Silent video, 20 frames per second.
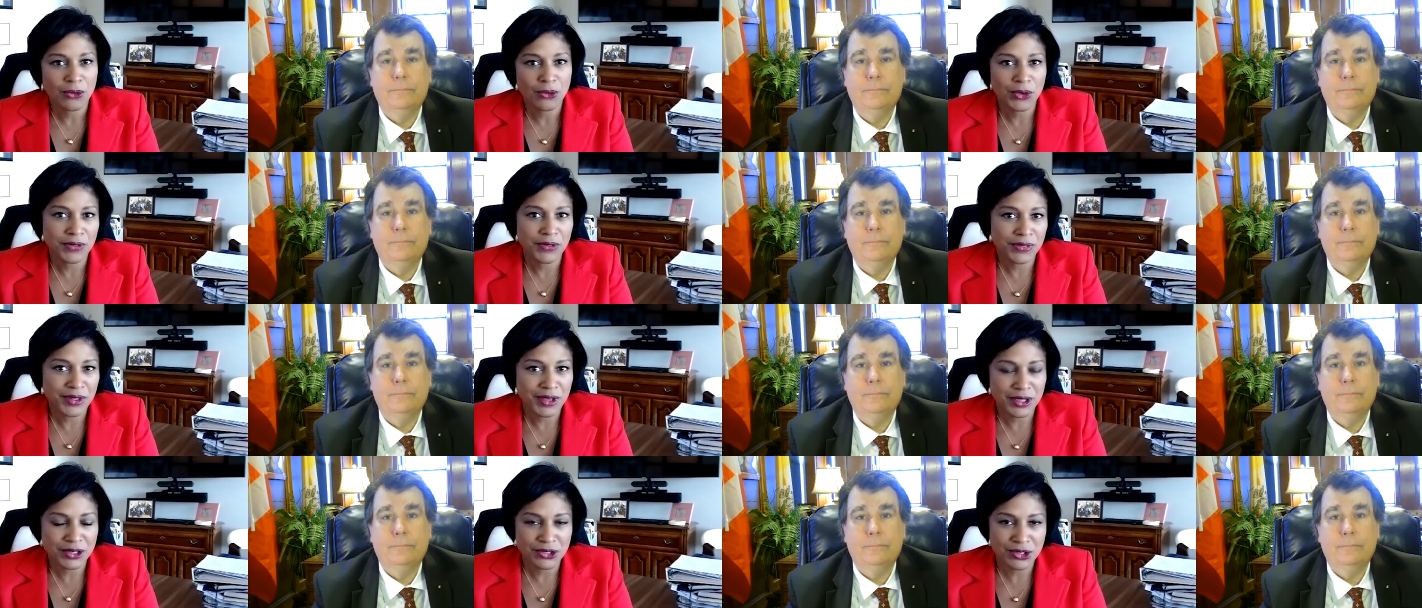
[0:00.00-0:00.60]
Speaker 1: when
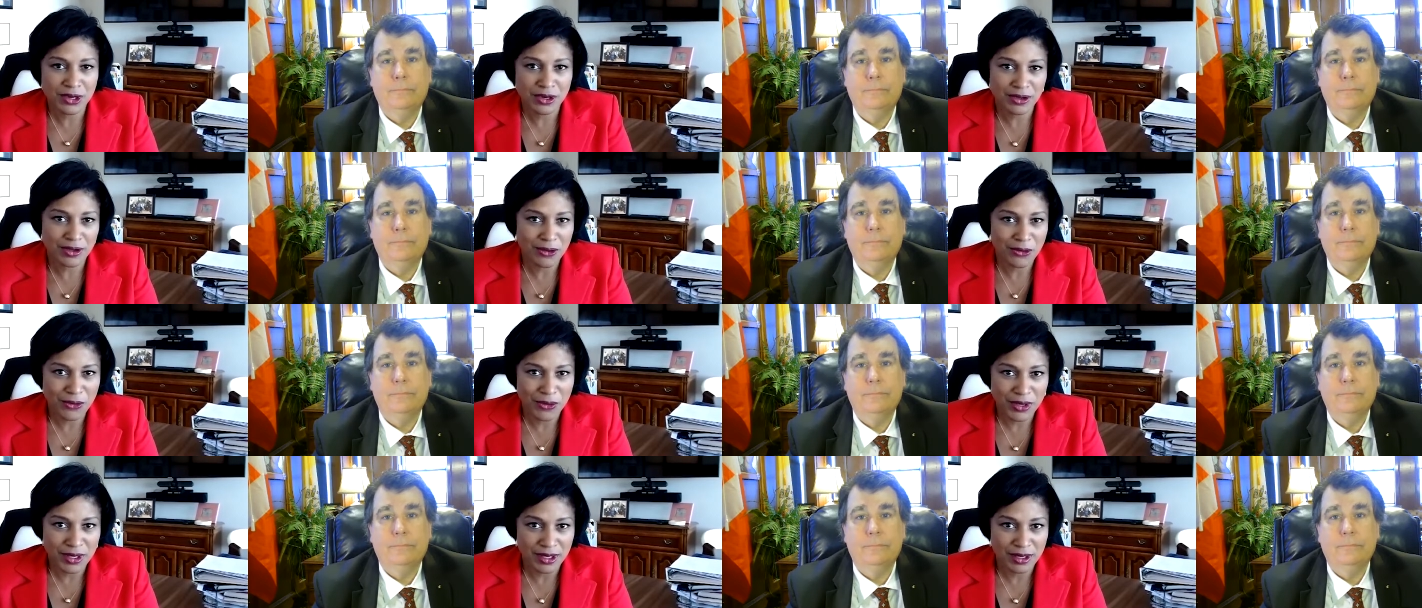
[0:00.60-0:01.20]
things aren't
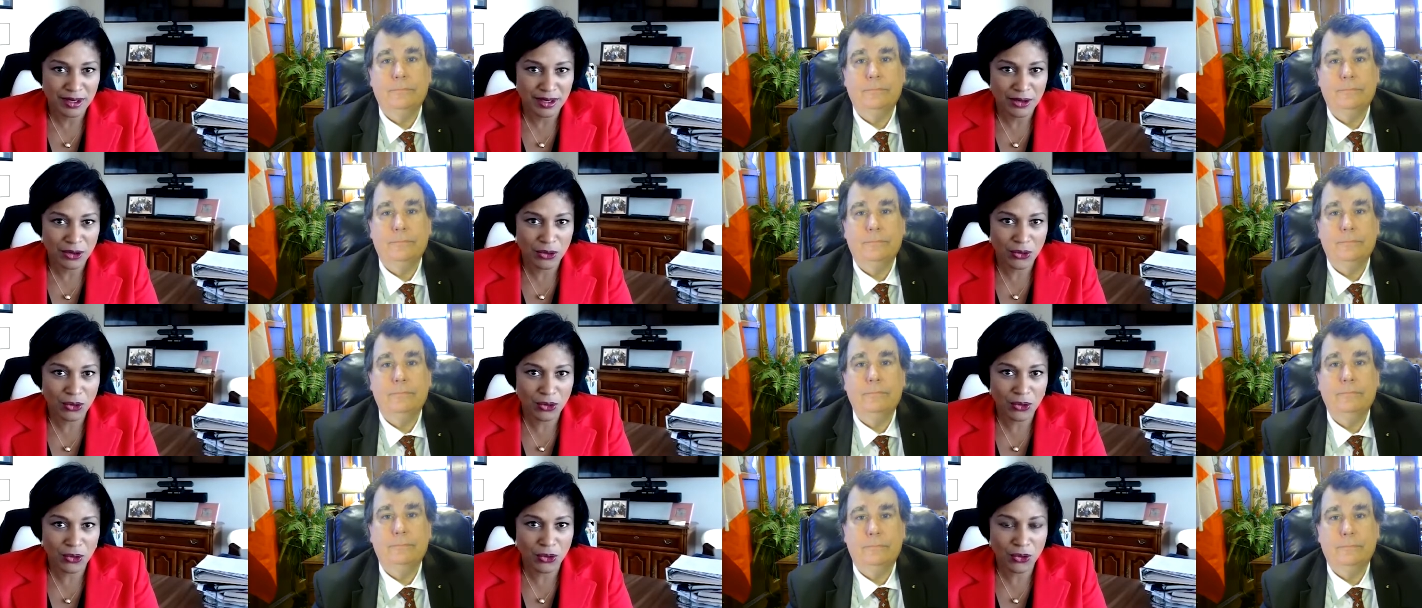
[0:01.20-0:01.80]
going
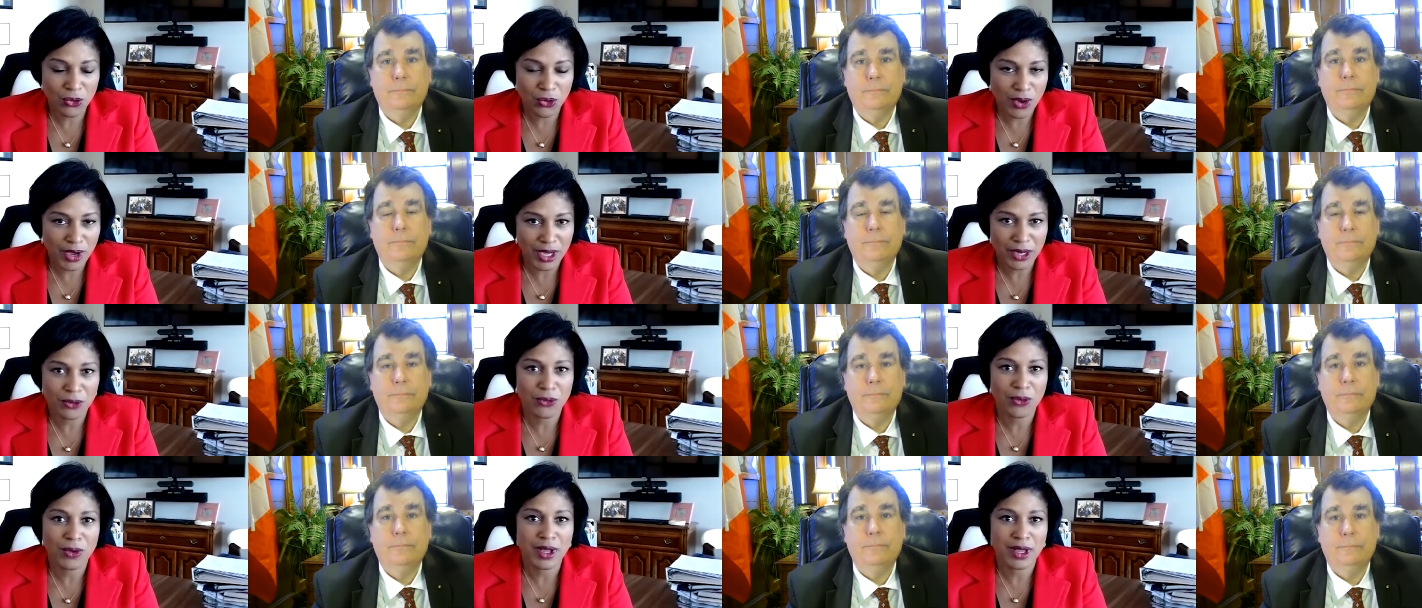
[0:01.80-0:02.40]

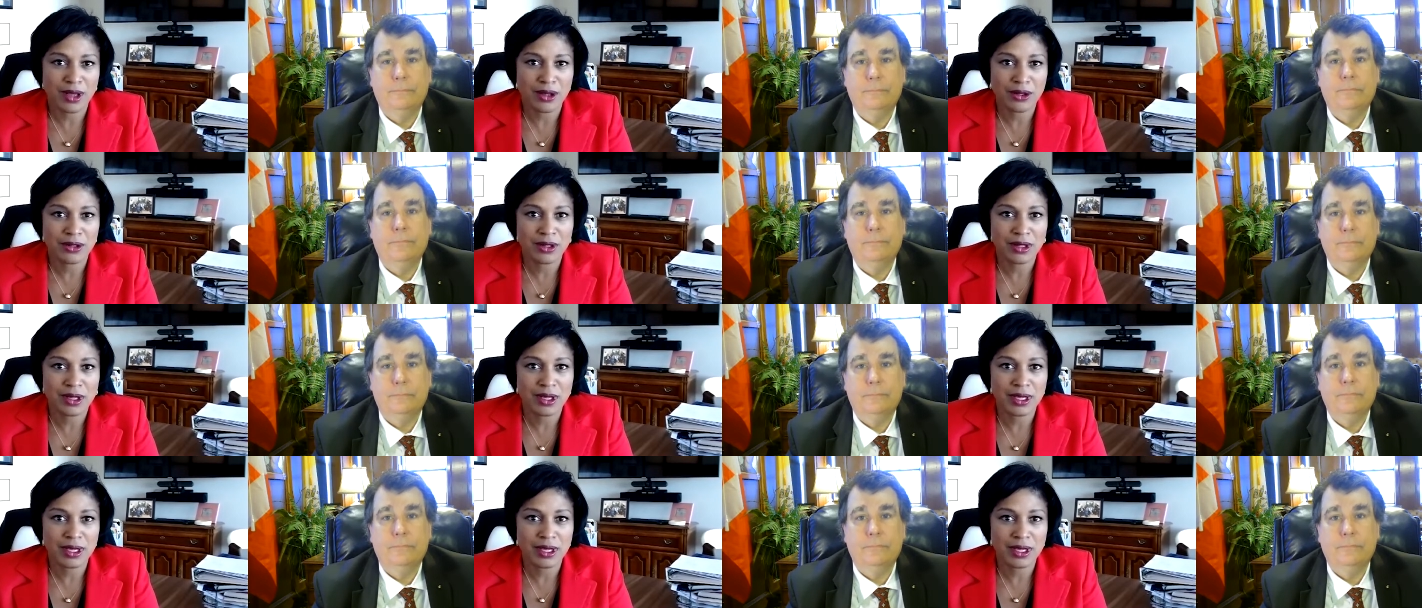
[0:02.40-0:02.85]
quite well.